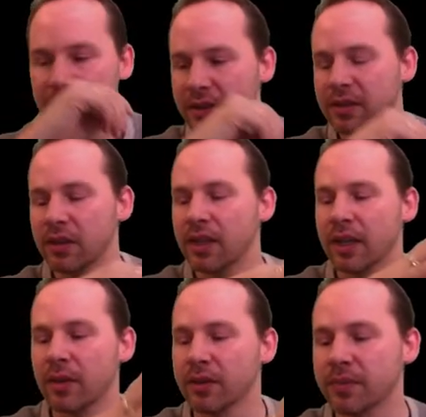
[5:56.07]
it's not like I
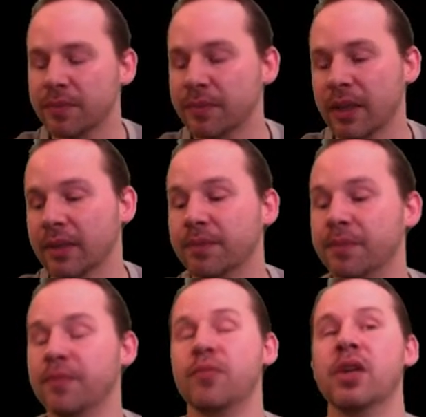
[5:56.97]
was like
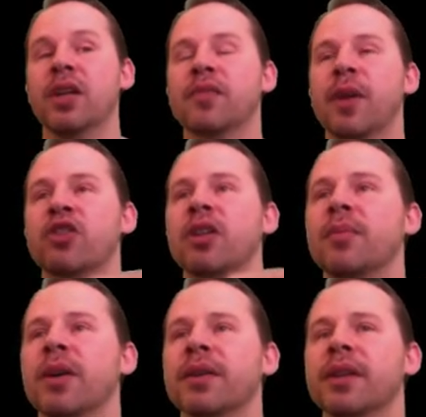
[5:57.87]
really special
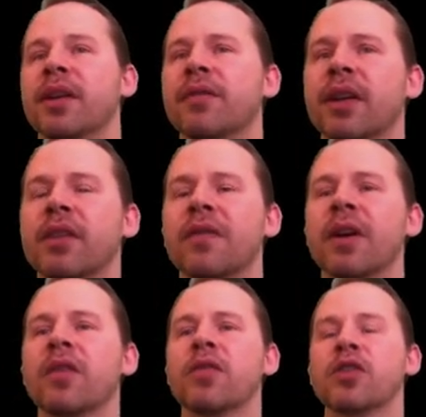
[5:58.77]
about that. In fact, the very
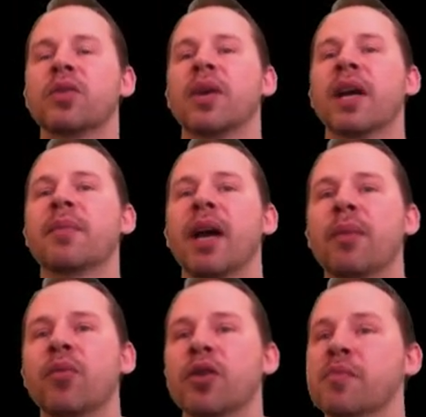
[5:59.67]
first Quake map
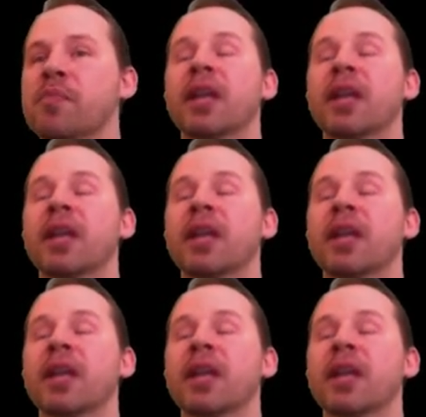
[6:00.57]
was made